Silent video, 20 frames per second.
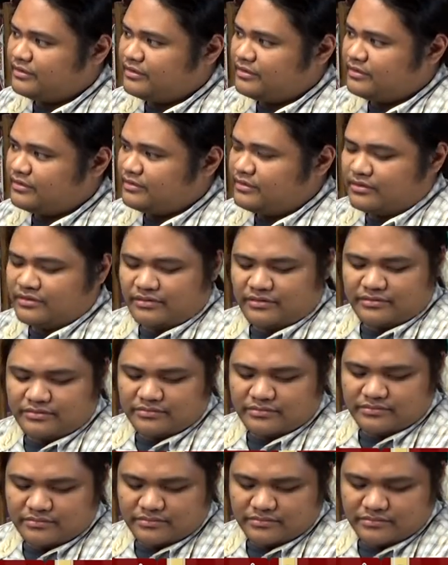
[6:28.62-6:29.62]

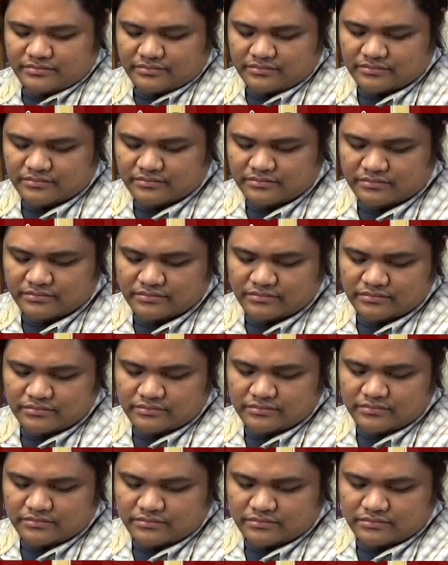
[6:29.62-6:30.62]

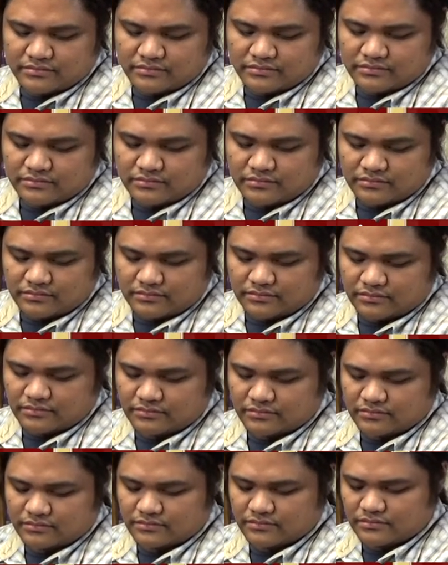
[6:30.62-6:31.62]

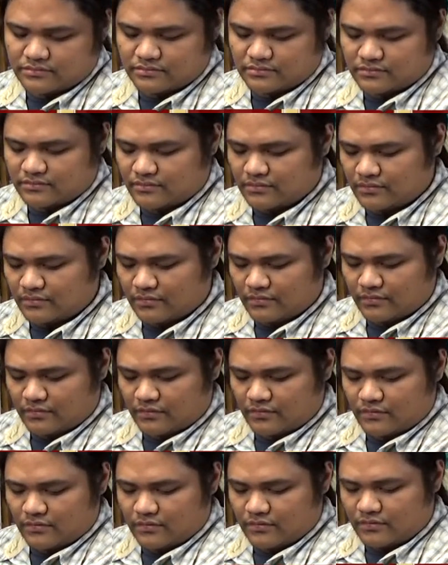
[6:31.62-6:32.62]

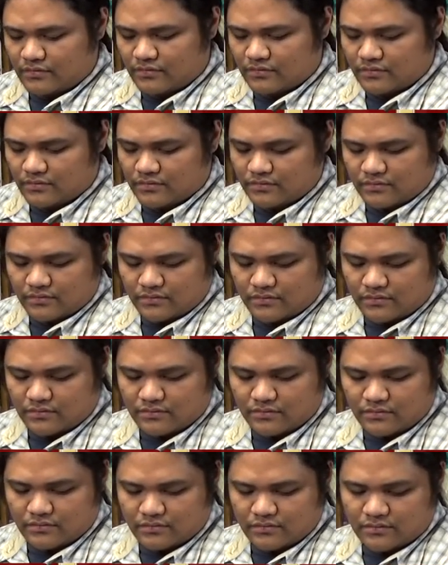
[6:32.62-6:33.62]

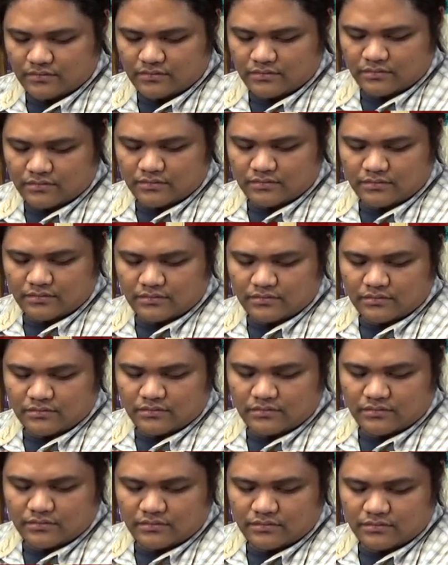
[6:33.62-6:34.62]

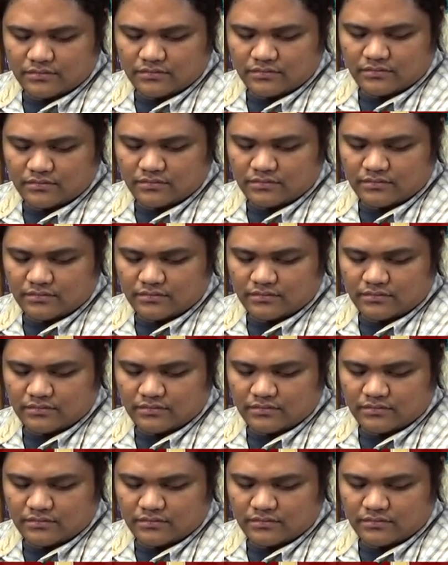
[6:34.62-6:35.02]
[no speech]